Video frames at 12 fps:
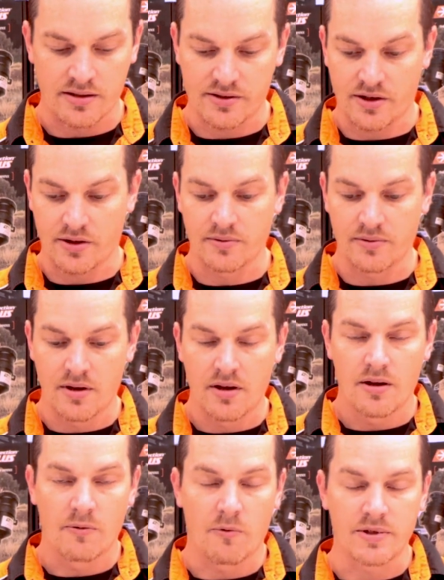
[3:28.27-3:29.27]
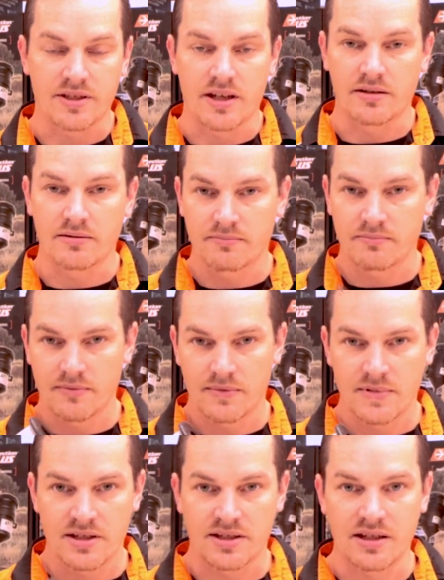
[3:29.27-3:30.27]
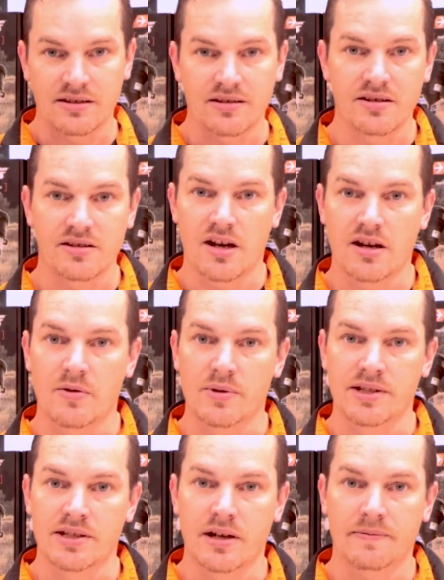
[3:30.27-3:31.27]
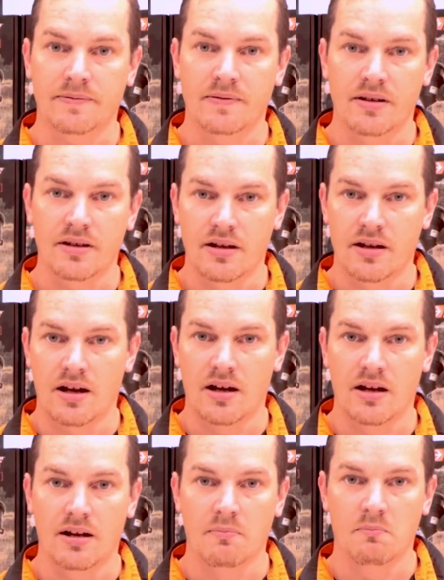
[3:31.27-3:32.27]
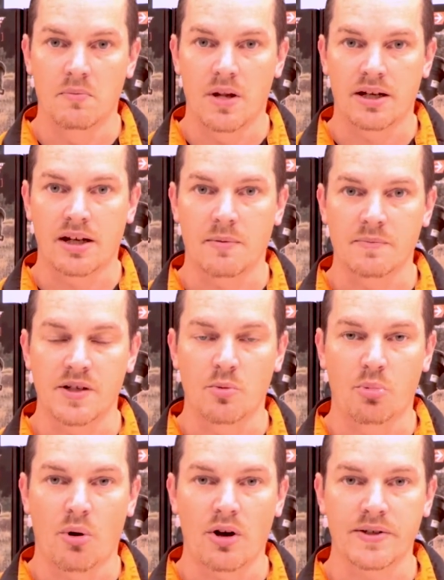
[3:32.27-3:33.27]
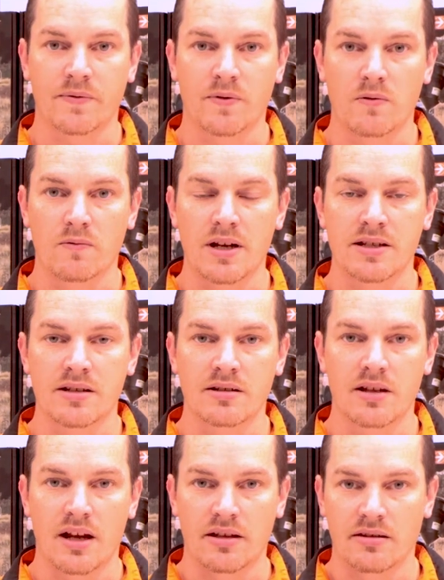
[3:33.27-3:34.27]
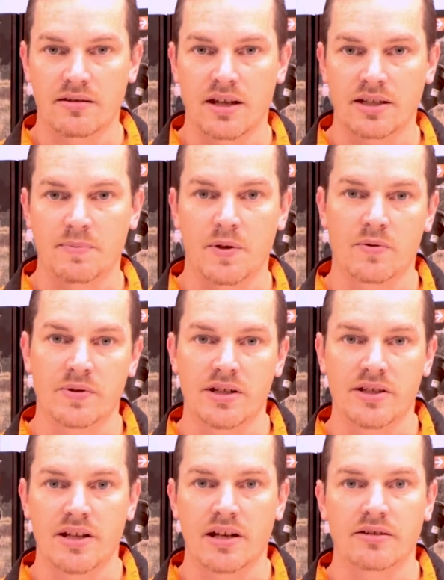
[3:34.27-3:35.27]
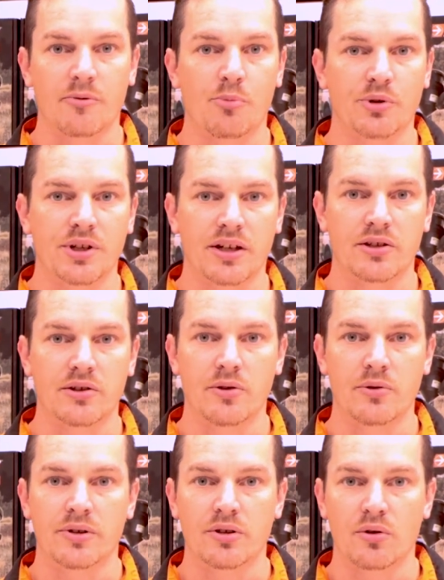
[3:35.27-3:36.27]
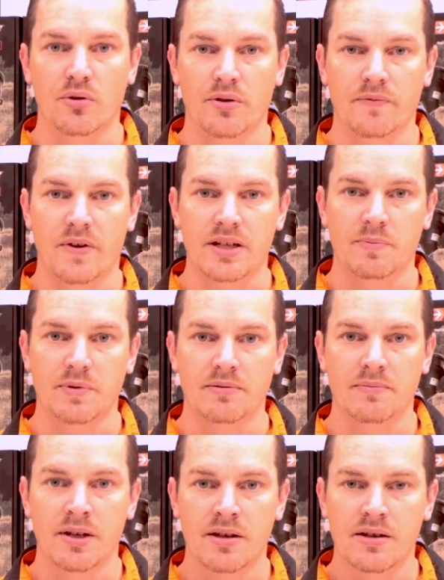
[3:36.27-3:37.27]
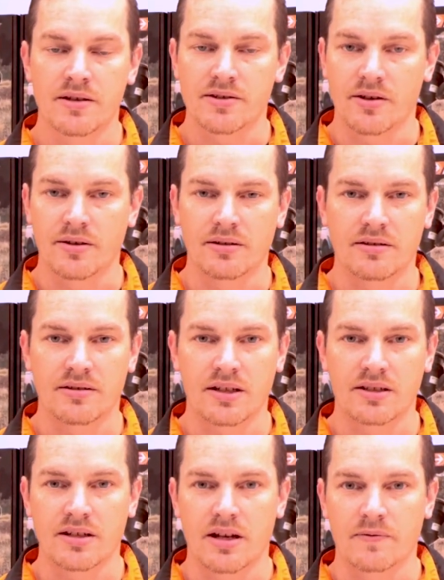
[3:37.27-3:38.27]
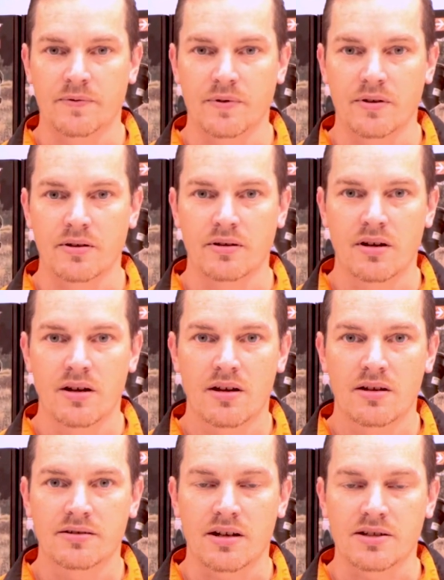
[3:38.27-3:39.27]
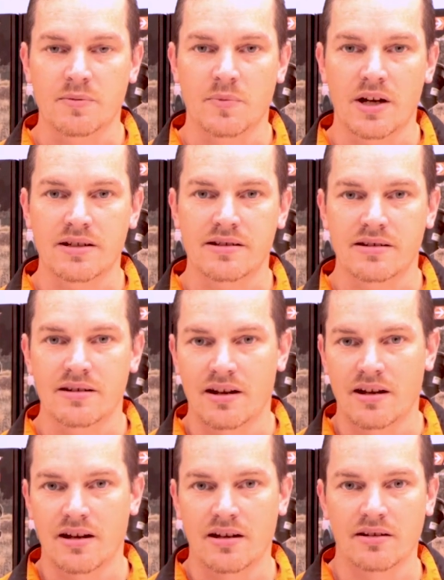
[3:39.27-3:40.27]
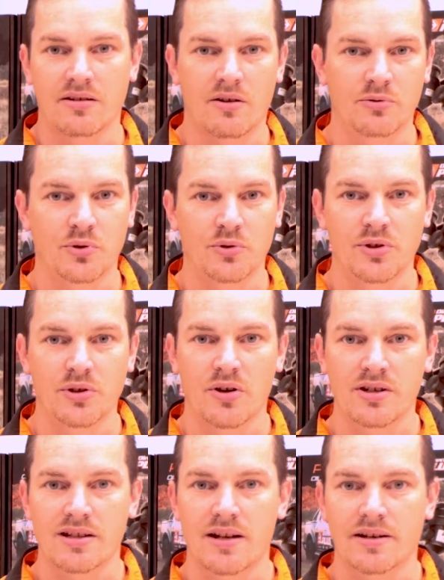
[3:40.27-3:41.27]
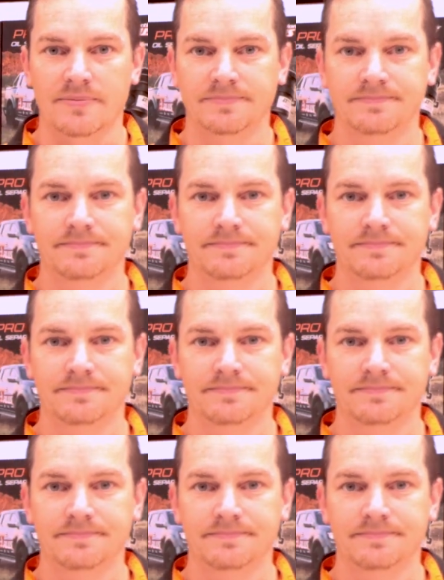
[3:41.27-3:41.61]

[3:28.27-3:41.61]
So once again, stick to the genuine stuff. It comes at a price for a reason, and that's because it's there to protect you and your investment. So thanks again for touching base, and I'll talk to you guys later.